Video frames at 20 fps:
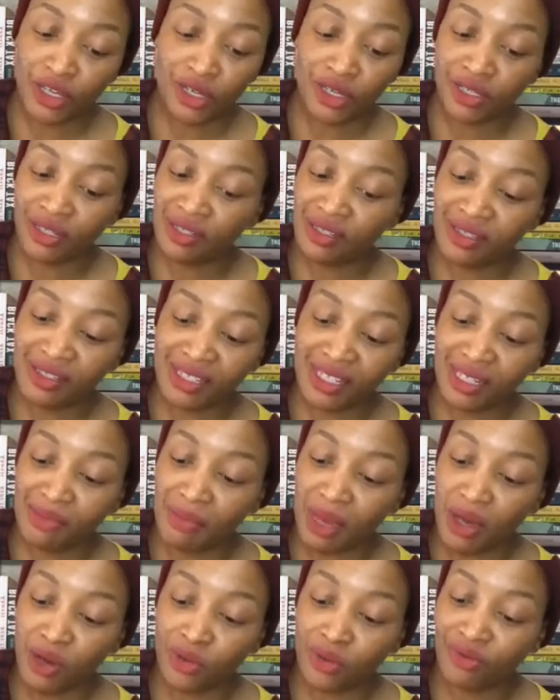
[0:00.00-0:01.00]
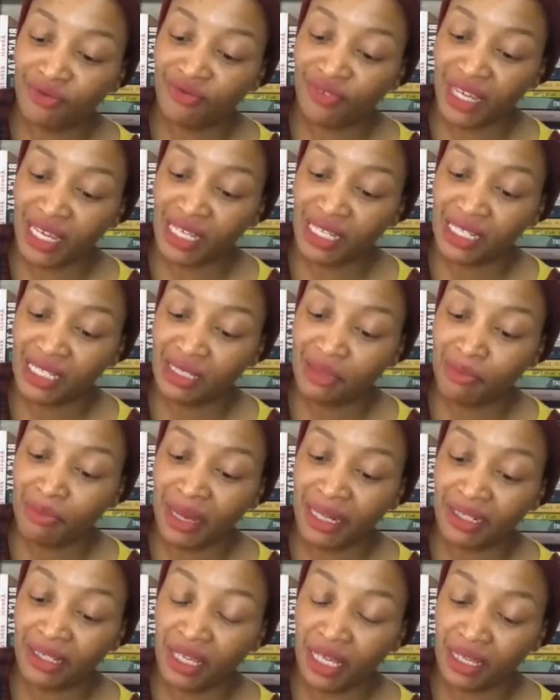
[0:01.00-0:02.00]
see my own face, but
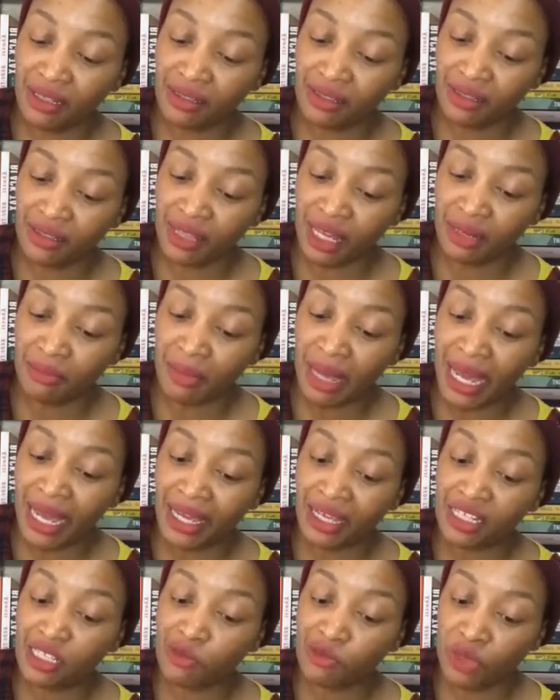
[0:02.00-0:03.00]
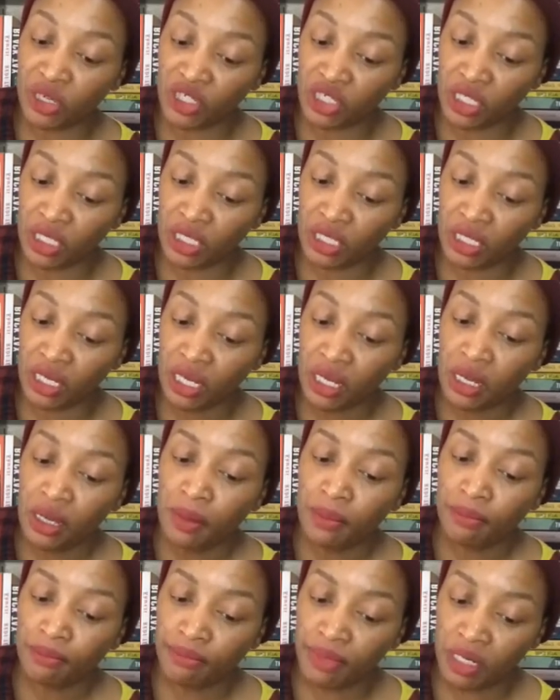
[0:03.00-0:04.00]
guessed that my expression
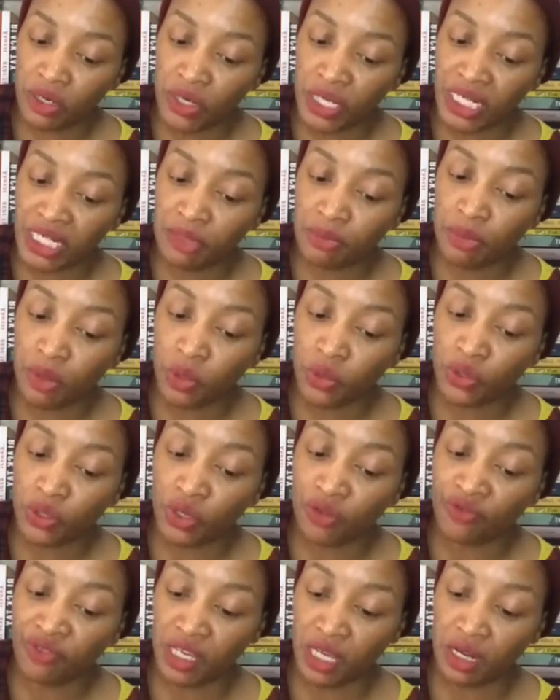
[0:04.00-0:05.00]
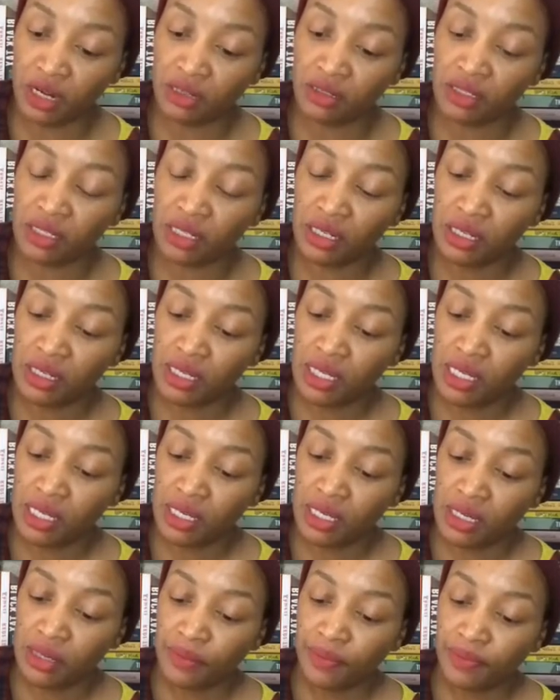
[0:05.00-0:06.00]
mirrored both of theirs.
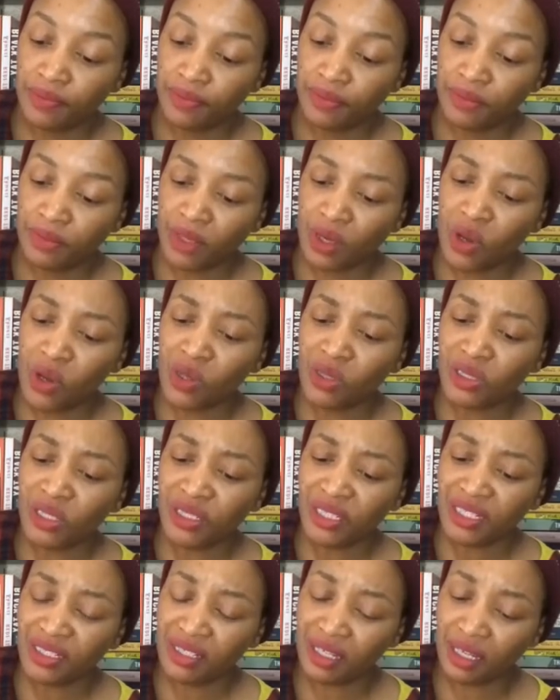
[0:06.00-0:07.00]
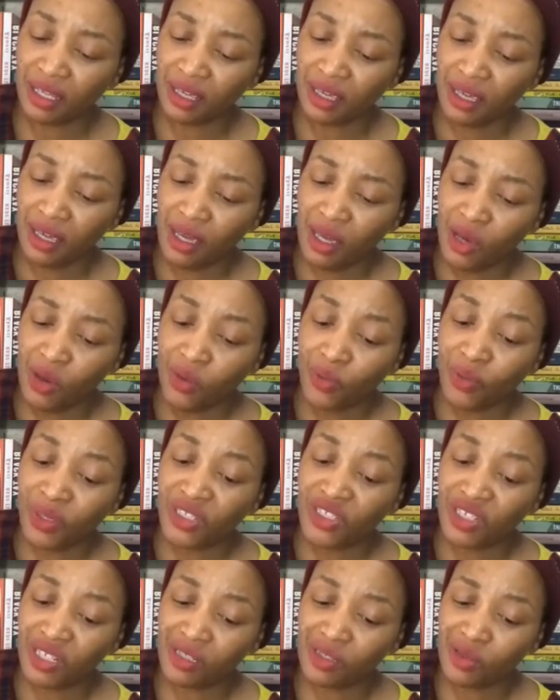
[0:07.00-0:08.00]
Hold on a tick. We're
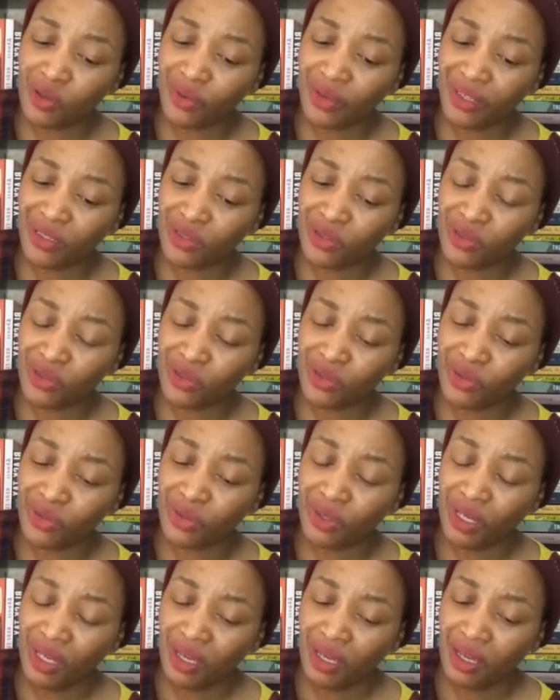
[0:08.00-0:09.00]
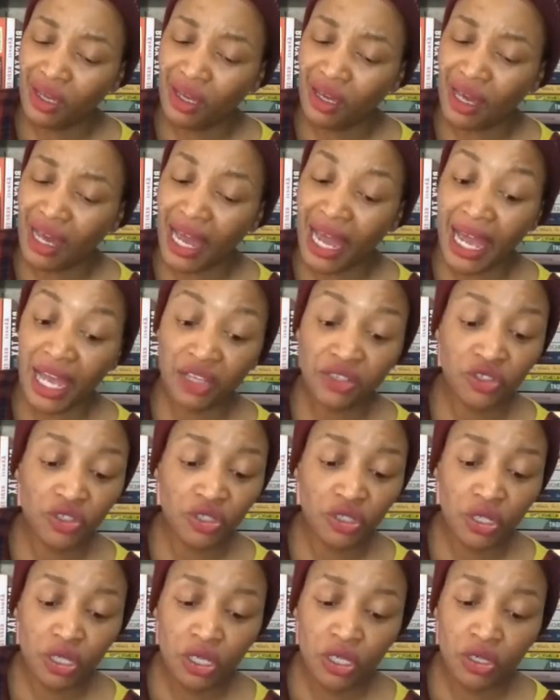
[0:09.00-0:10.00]
just going to... Ash,
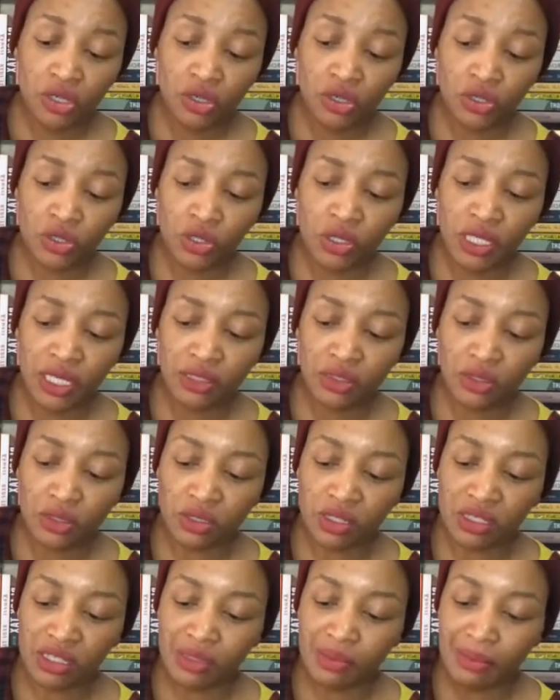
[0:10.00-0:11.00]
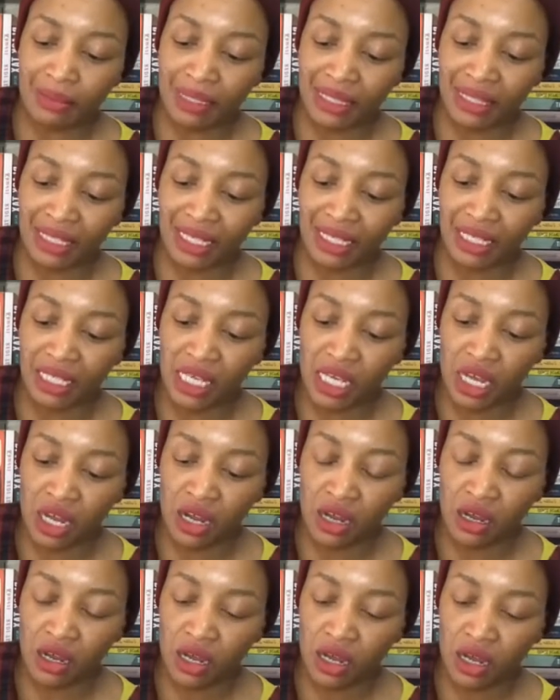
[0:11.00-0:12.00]
could you get Dr. Smith in here?
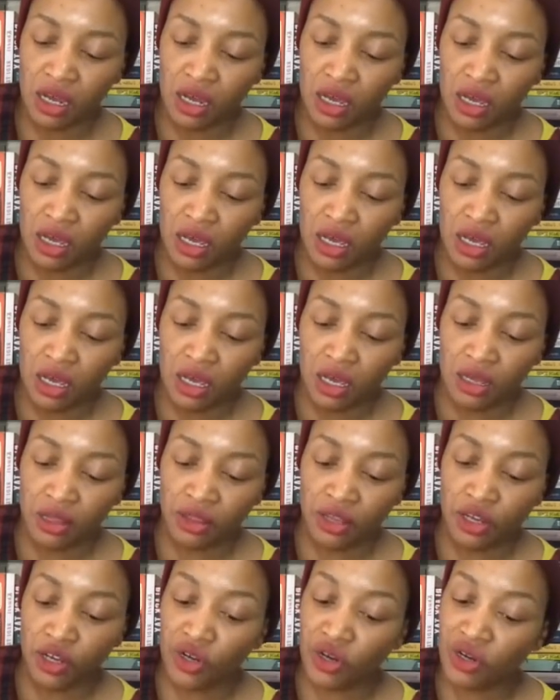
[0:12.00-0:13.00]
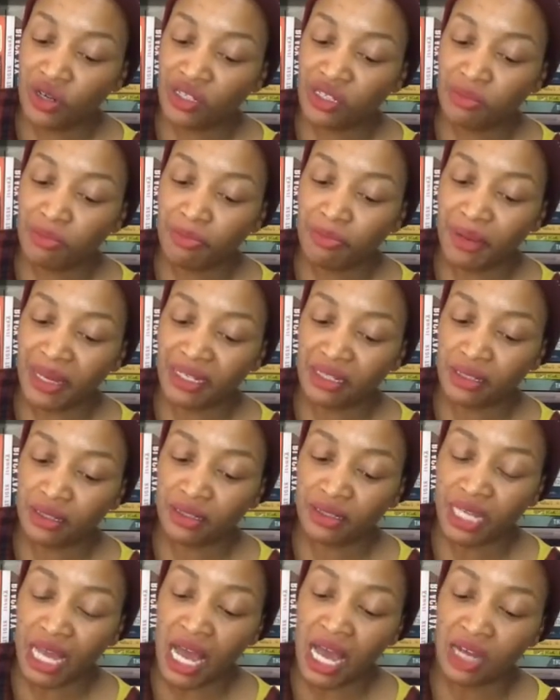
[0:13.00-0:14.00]
The nurse bustled
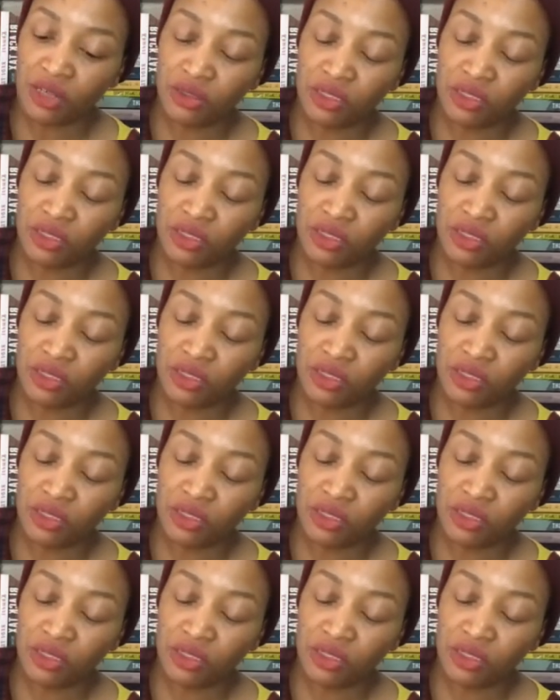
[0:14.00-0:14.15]
out.